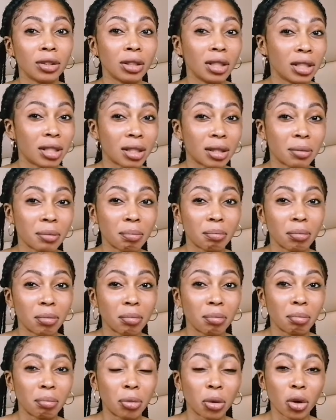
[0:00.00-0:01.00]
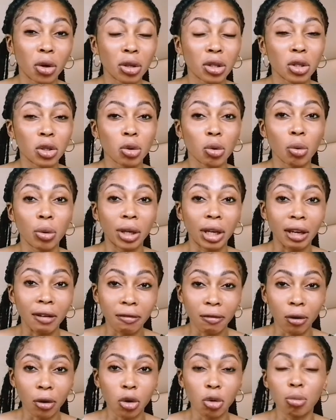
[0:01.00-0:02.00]
this product is okay
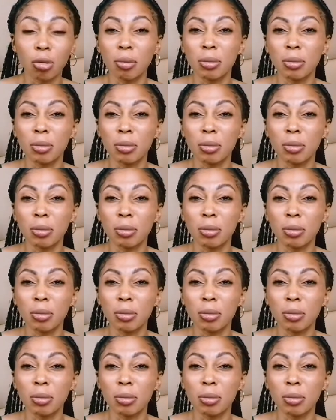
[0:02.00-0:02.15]
for you,